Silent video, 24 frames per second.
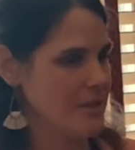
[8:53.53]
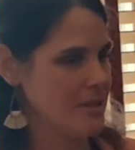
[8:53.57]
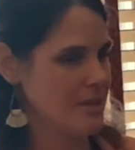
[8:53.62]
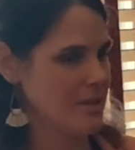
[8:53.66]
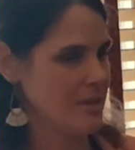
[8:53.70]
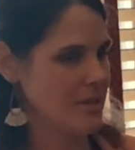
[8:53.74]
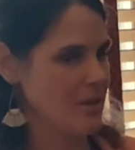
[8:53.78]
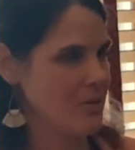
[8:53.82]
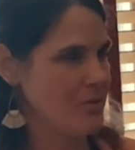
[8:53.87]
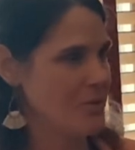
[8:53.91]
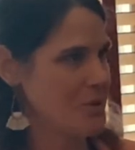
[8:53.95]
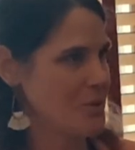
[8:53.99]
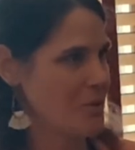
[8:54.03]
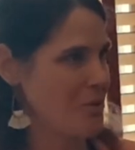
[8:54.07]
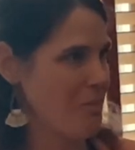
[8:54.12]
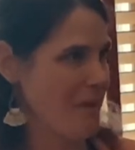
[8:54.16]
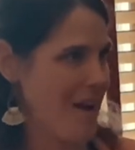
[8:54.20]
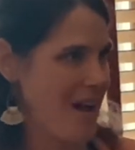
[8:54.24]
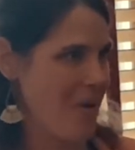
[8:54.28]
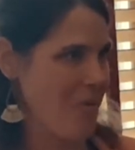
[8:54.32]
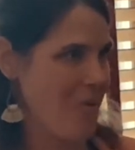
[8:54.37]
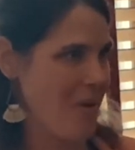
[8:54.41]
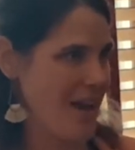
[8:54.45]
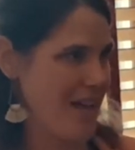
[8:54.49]
those were
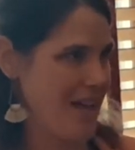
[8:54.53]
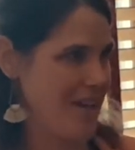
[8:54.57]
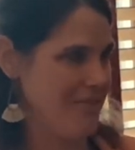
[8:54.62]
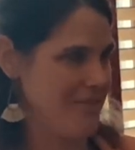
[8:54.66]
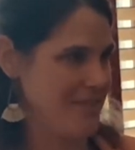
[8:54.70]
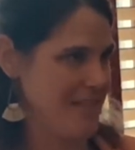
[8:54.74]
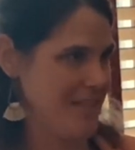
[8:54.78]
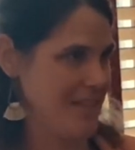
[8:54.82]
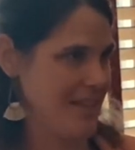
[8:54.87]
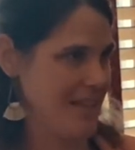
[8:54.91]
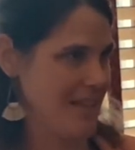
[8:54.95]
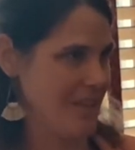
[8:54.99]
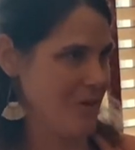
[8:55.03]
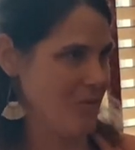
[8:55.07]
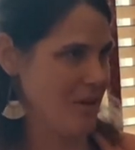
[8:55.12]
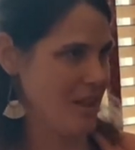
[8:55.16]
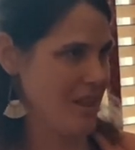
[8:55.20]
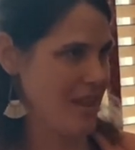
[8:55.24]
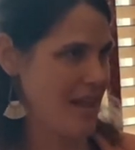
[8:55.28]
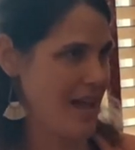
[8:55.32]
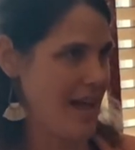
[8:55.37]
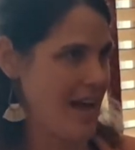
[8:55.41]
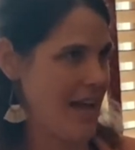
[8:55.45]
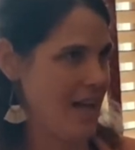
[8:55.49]
my way of dealing with
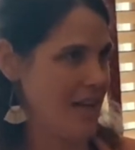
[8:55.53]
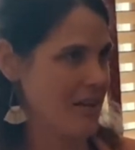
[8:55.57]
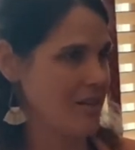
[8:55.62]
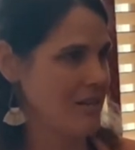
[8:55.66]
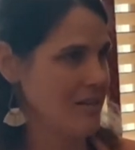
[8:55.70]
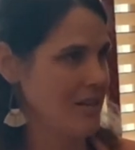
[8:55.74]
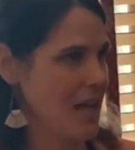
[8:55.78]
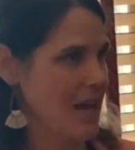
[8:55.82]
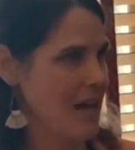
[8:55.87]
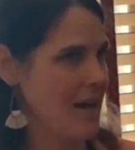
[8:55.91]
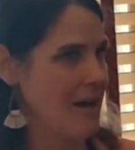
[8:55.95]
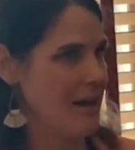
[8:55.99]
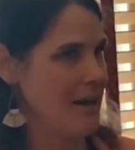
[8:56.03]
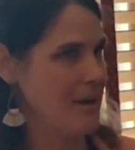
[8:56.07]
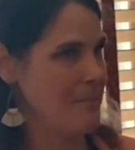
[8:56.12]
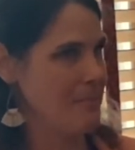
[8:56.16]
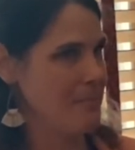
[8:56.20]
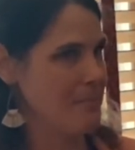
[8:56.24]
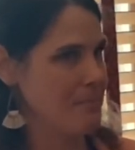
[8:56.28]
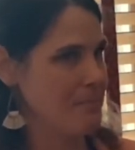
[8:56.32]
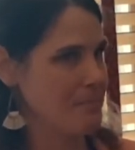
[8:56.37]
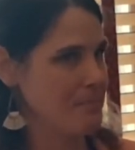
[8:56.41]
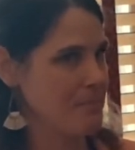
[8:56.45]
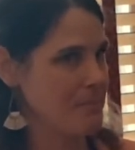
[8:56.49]
that.
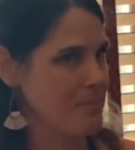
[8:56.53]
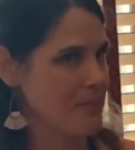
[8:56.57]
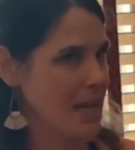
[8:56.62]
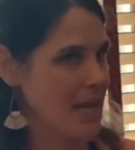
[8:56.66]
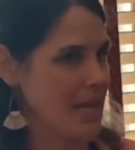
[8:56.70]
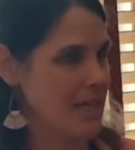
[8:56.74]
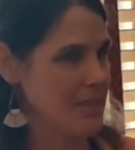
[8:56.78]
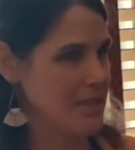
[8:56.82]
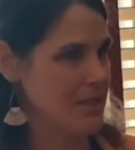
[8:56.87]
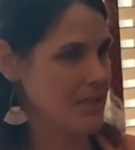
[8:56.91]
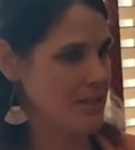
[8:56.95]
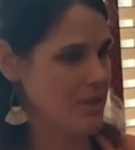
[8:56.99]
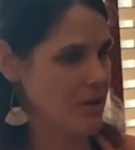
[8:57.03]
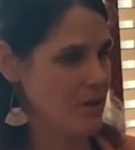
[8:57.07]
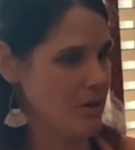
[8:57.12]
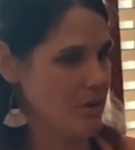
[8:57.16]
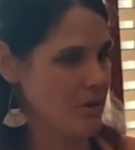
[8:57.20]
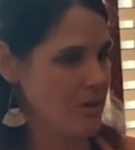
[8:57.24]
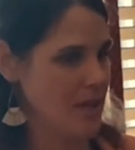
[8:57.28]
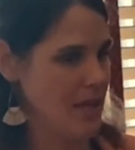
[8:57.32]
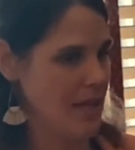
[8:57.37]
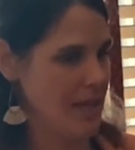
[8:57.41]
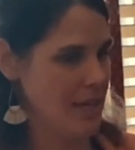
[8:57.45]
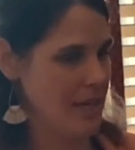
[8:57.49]
And so
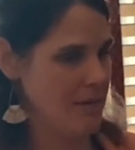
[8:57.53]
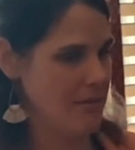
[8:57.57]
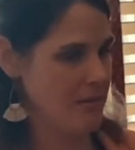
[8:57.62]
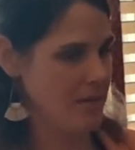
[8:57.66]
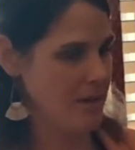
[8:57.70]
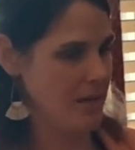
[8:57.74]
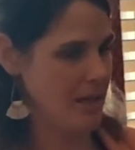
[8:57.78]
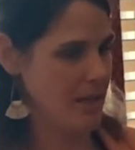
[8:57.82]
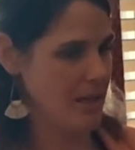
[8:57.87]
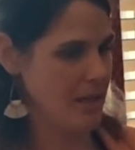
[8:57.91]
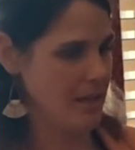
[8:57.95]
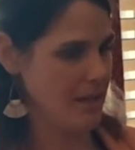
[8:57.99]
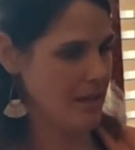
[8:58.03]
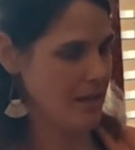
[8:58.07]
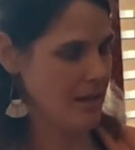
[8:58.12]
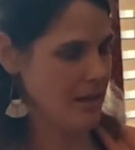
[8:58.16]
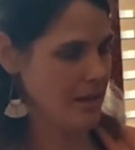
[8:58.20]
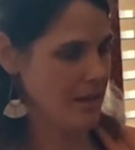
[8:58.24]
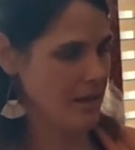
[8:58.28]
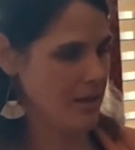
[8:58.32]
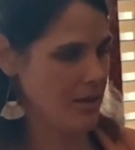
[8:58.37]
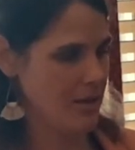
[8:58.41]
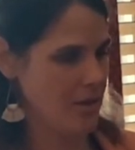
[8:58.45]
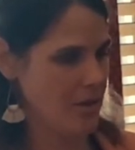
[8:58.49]
then,
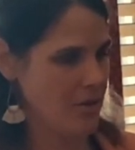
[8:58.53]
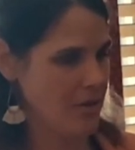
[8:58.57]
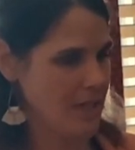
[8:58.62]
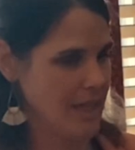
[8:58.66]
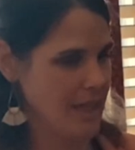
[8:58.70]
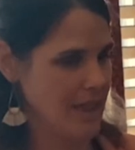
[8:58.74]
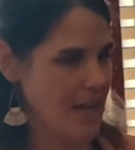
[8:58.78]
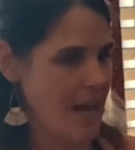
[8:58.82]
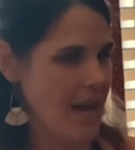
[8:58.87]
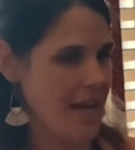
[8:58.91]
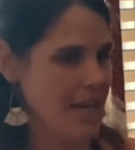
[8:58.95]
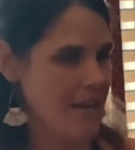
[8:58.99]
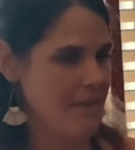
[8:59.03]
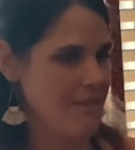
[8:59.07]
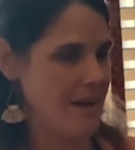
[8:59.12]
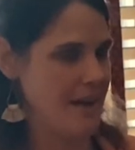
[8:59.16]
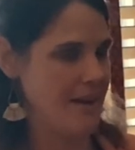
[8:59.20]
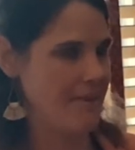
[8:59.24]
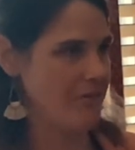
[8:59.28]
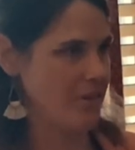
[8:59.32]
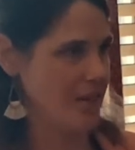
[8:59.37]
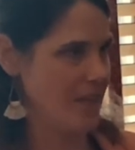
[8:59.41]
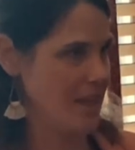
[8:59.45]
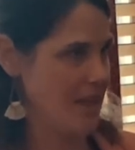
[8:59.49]
in light of
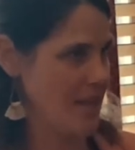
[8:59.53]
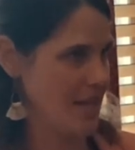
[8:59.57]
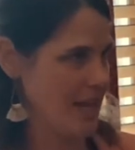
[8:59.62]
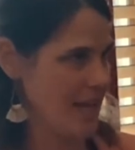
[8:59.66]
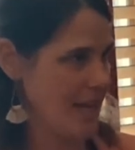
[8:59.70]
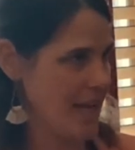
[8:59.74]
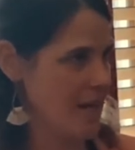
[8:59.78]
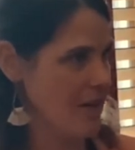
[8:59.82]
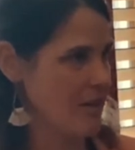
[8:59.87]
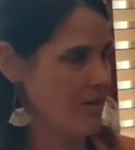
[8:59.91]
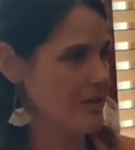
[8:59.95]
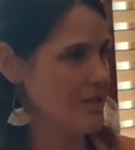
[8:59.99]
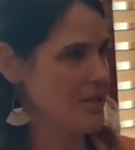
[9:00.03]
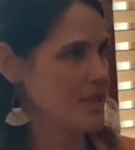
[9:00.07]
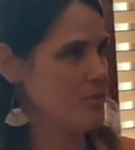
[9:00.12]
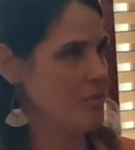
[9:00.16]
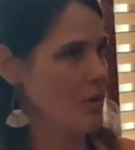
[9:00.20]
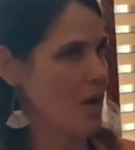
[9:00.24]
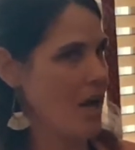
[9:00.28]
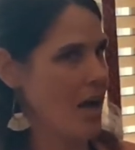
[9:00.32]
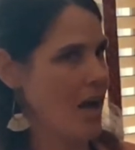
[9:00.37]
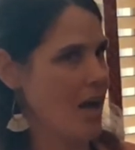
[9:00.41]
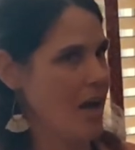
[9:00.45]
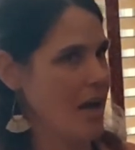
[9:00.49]
everything else,
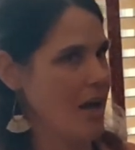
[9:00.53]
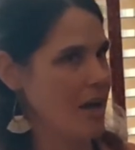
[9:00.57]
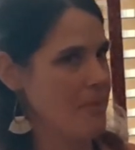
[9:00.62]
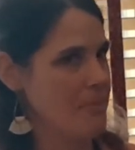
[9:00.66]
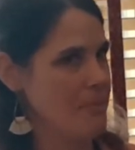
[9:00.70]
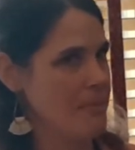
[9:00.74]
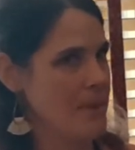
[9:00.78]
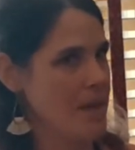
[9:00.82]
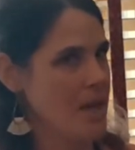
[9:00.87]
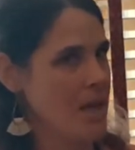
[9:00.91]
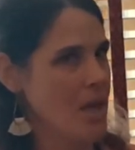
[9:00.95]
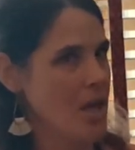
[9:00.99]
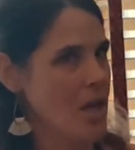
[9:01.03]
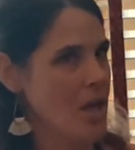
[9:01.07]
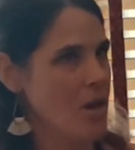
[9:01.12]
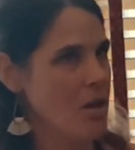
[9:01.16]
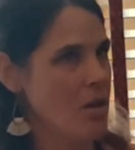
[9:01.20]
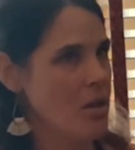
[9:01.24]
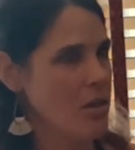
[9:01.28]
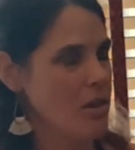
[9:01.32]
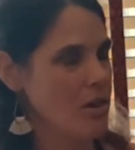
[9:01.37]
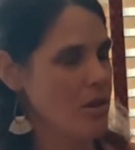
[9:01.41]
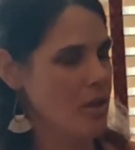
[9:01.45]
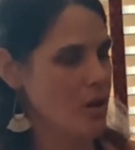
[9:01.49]

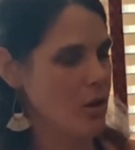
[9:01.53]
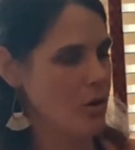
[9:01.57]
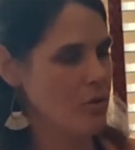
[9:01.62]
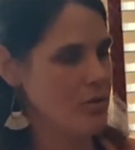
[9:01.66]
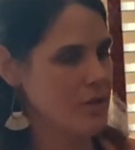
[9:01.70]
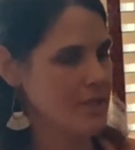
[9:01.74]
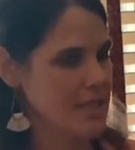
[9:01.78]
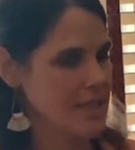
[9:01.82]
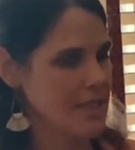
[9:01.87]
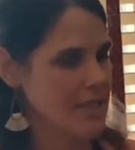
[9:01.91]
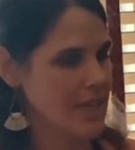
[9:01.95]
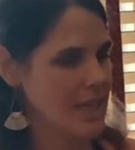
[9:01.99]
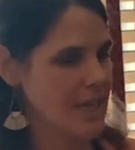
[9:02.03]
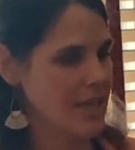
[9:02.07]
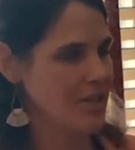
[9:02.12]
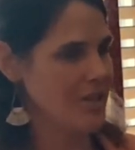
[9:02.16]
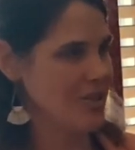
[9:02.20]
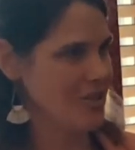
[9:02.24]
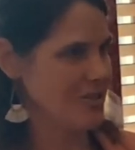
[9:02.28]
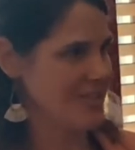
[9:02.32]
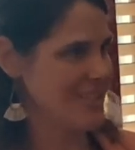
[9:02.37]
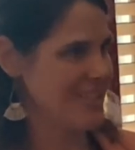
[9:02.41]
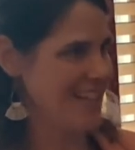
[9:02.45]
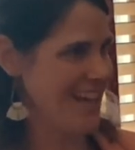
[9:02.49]
those
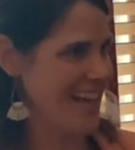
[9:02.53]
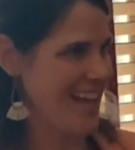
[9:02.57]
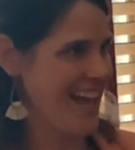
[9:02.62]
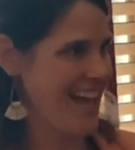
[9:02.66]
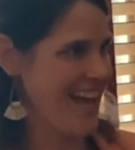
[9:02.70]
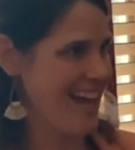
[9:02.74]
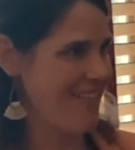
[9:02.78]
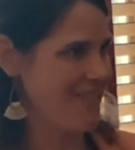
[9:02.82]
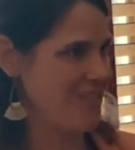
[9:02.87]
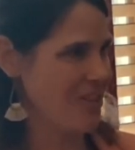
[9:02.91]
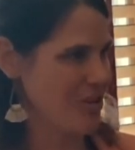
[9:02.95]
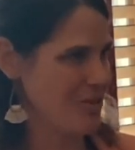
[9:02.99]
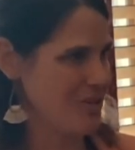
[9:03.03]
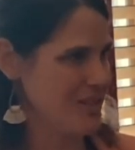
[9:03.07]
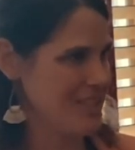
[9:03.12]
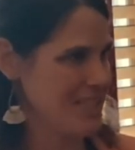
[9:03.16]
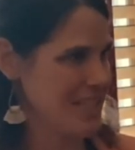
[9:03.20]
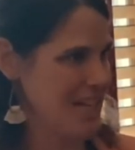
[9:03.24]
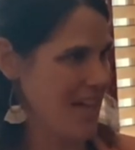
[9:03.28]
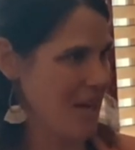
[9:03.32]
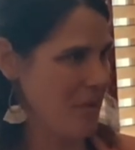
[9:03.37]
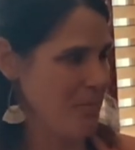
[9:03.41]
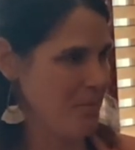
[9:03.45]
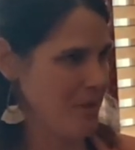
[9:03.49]
kiddos that have those
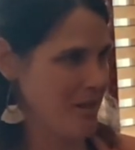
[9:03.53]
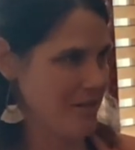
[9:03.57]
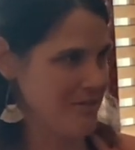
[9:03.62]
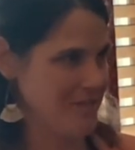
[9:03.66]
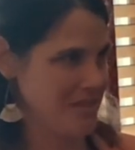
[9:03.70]
type of